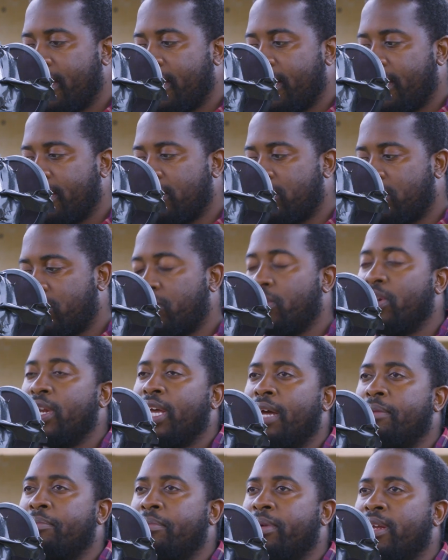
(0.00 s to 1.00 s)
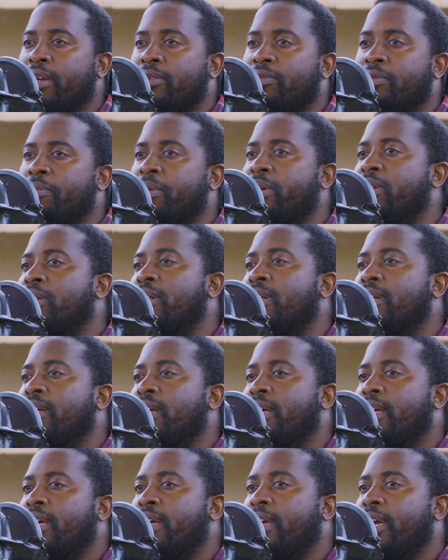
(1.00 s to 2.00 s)
is truly unbelievable.
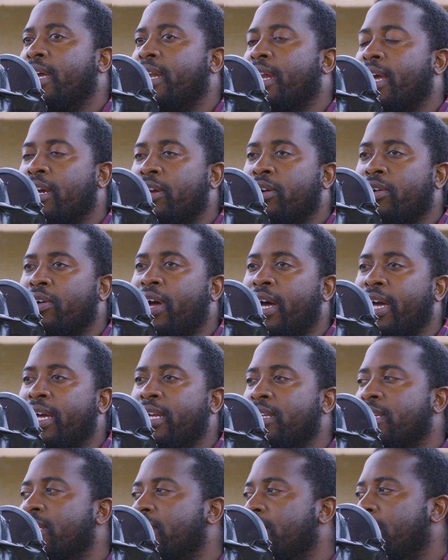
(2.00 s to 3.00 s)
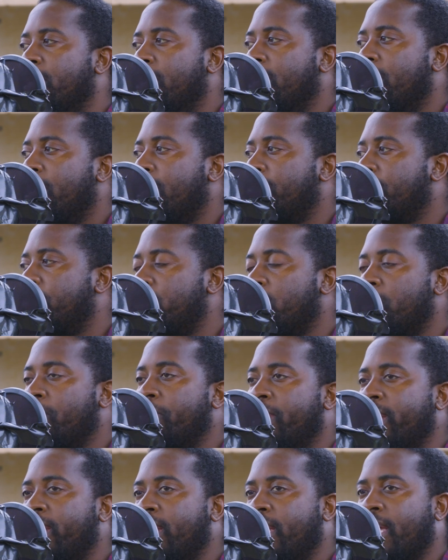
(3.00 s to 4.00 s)
And I cried, and I'm sure
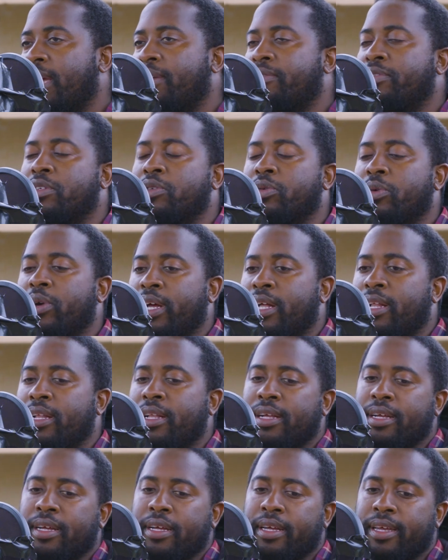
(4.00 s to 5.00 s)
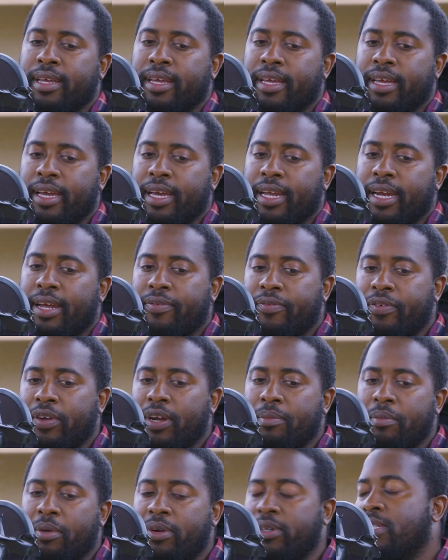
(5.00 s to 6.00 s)
many have as well, and I feel
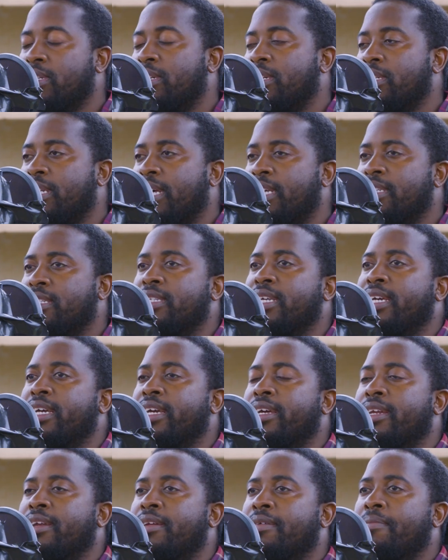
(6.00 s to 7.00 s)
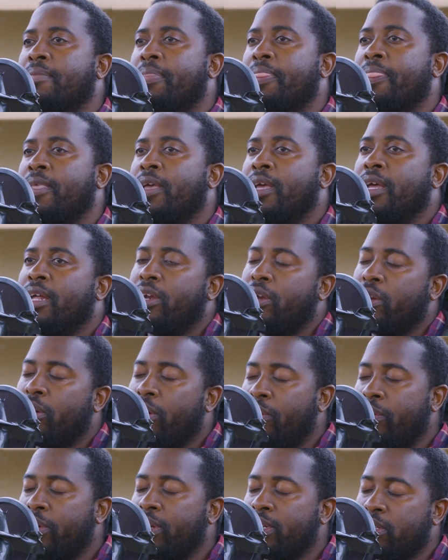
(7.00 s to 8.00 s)
emotional as I say it.
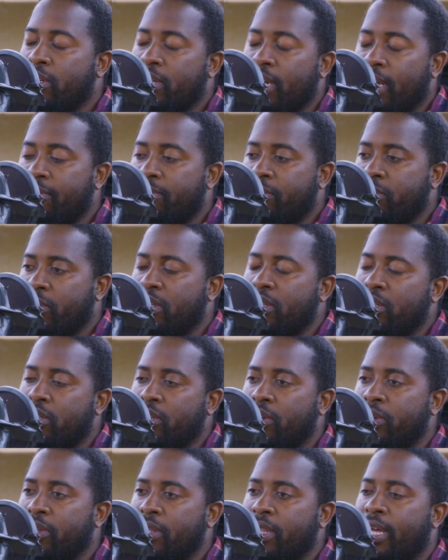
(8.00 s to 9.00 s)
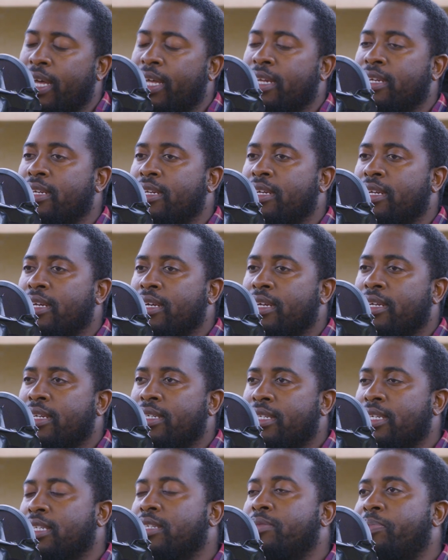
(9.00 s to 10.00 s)
No one should have to endure that
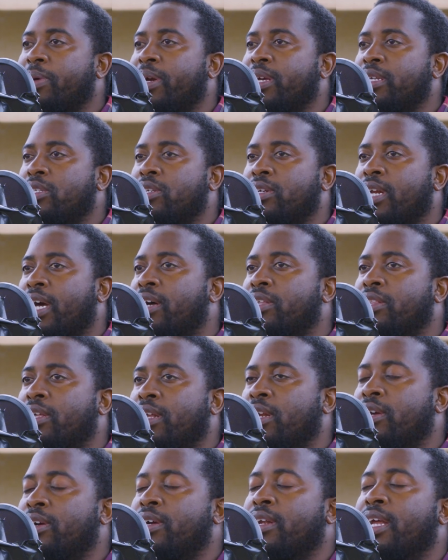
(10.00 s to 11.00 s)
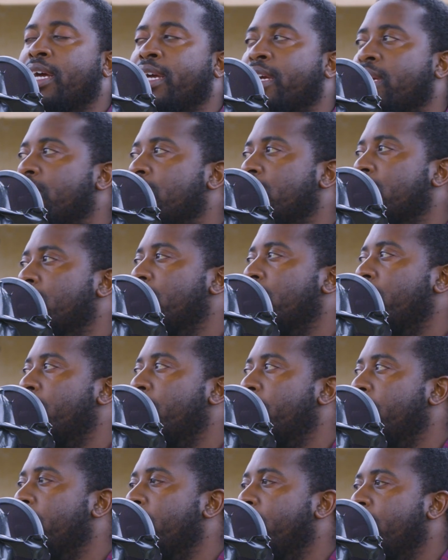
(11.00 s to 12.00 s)
just based on how they look like.
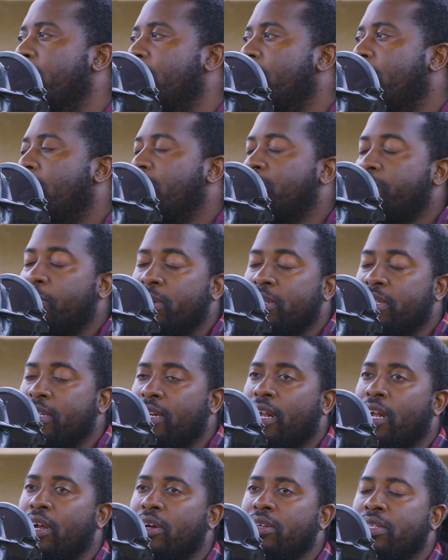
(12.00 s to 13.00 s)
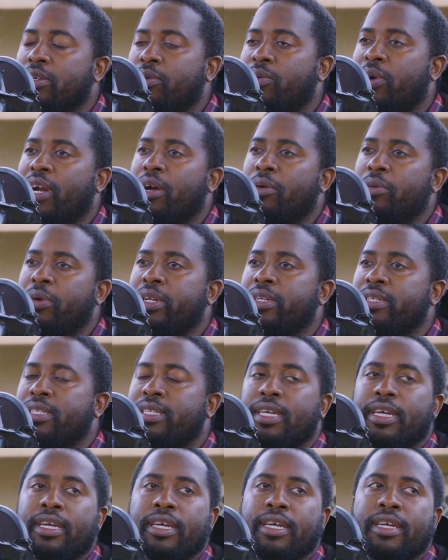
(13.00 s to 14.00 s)
So I suppose in closing, what I will
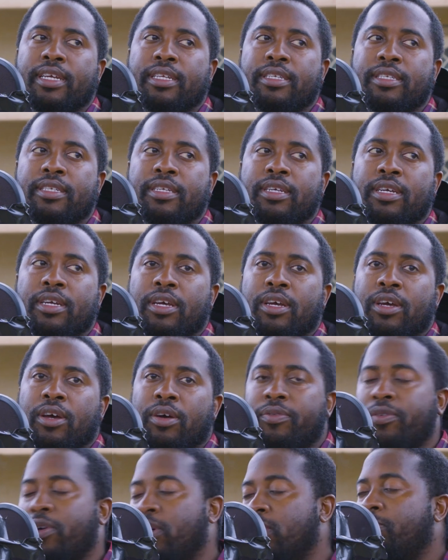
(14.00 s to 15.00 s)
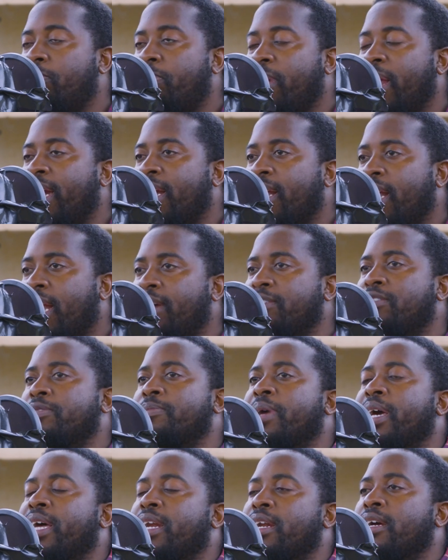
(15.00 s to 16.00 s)
say is, of course, Black Lives
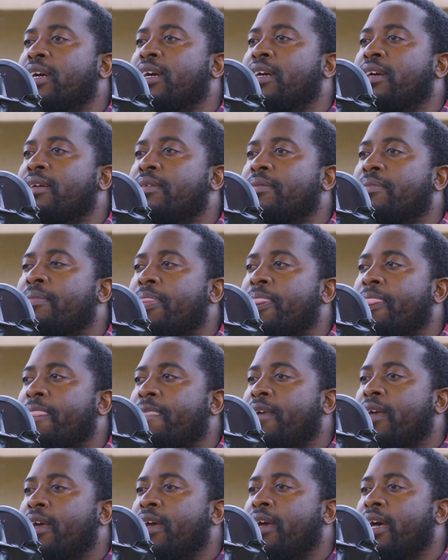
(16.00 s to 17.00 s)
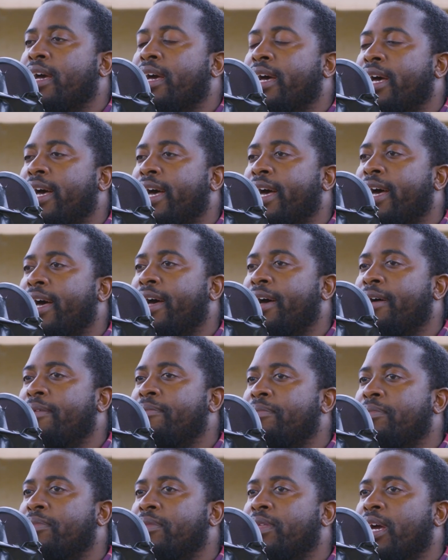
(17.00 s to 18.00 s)
Matter.
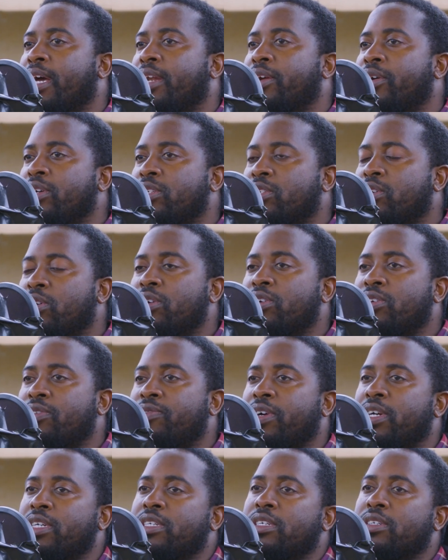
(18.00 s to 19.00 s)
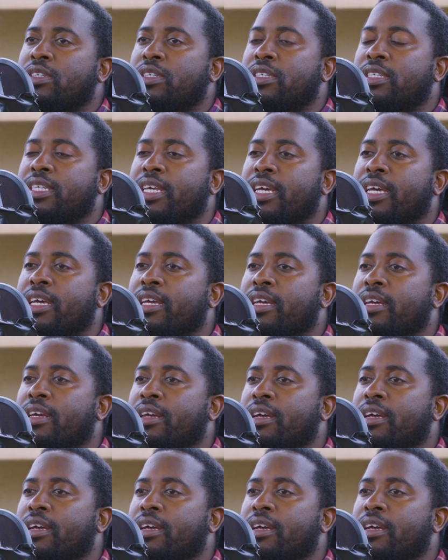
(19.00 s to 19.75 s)
I know it's controversial to say,